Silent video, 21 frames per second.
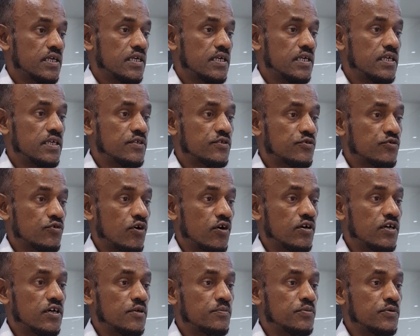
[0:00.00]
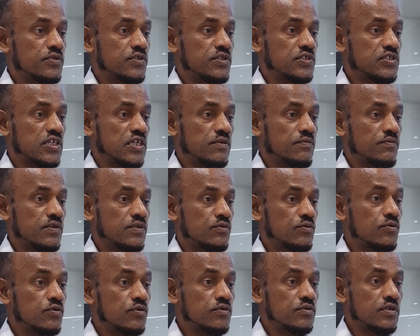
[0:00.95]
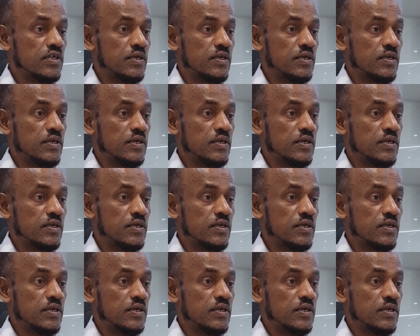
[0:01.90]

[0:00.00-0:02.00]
a stronger position with good